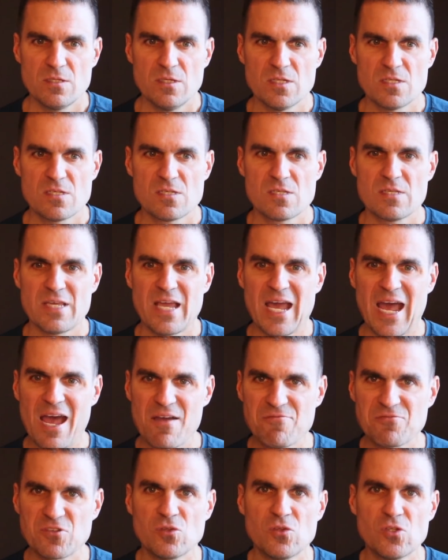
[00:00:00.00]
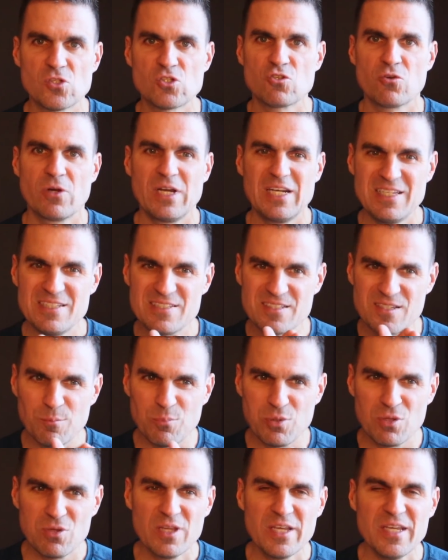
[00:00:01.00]
It's after the training's
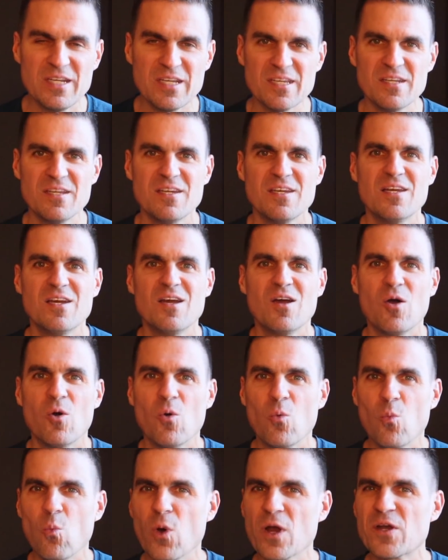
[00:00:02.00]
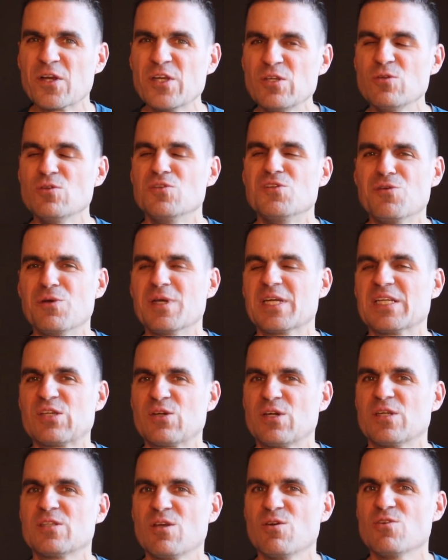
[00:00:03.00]
completed, what are you doing
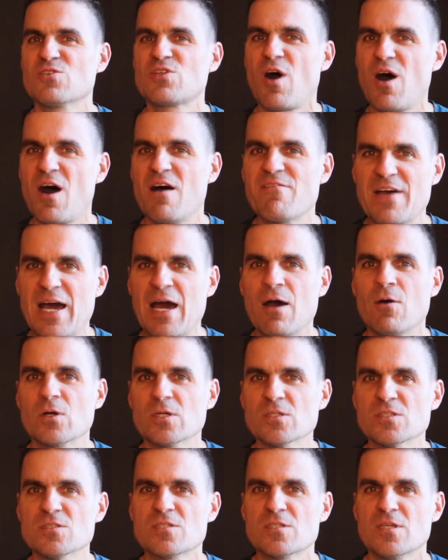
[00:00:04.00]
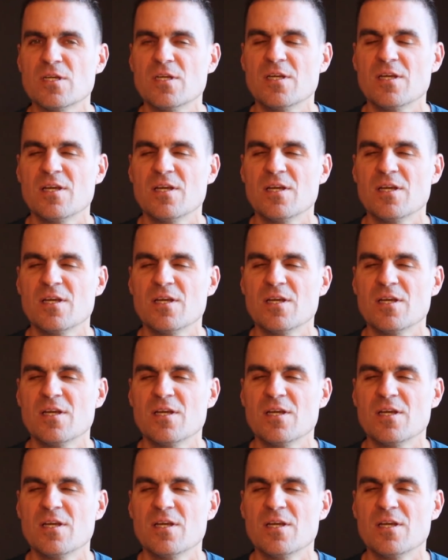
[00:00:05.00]
during those off hours,